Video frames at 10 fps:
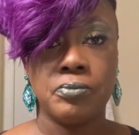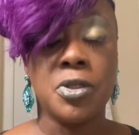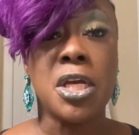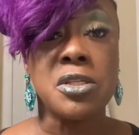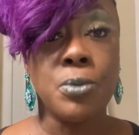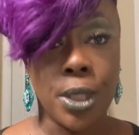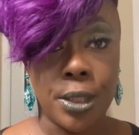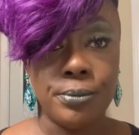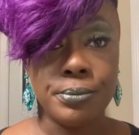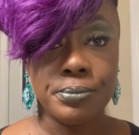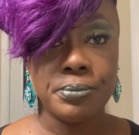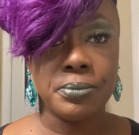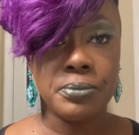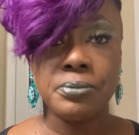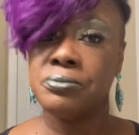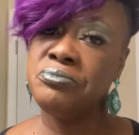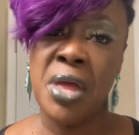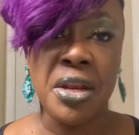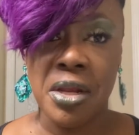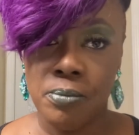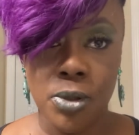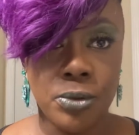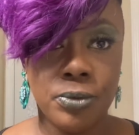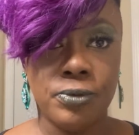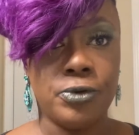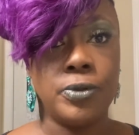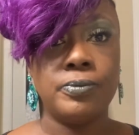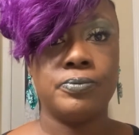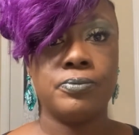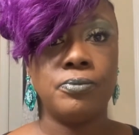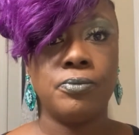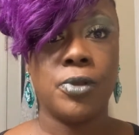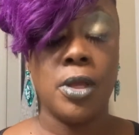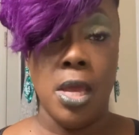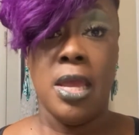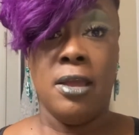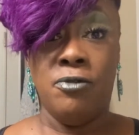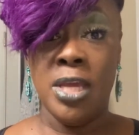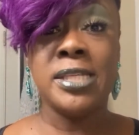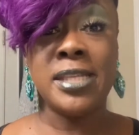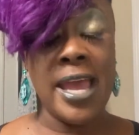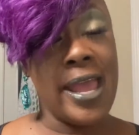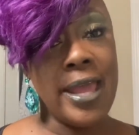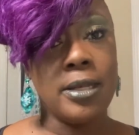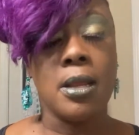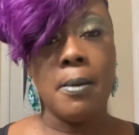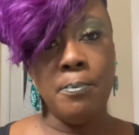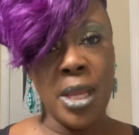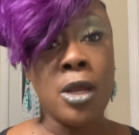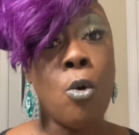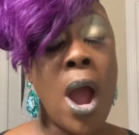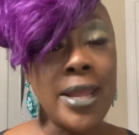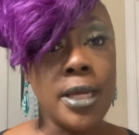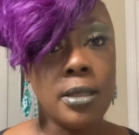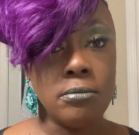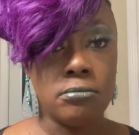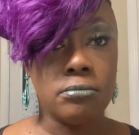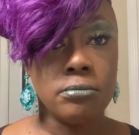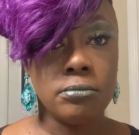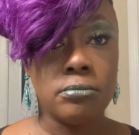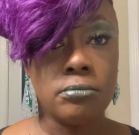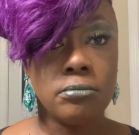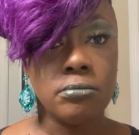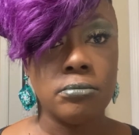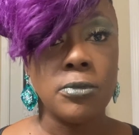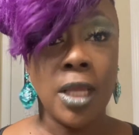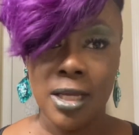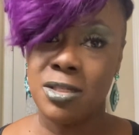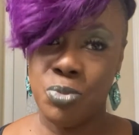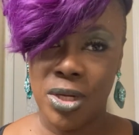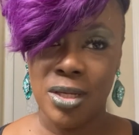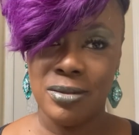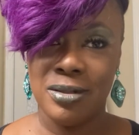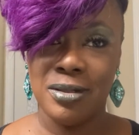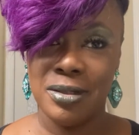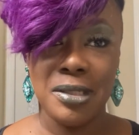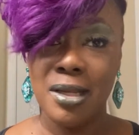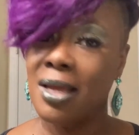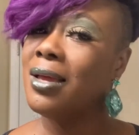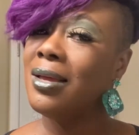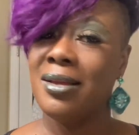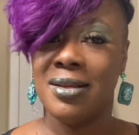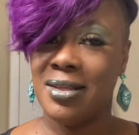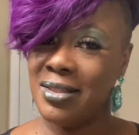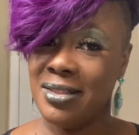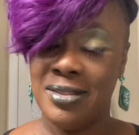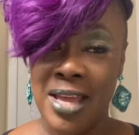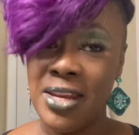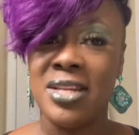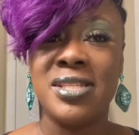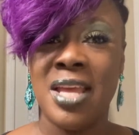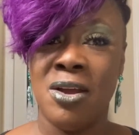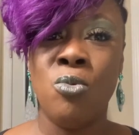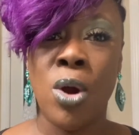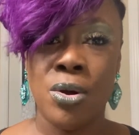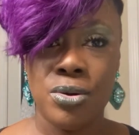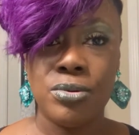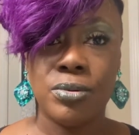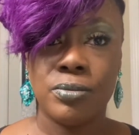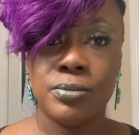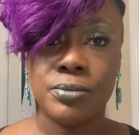guess what? They didn't move. If he said, be quiet, guess what? They didn't say a word.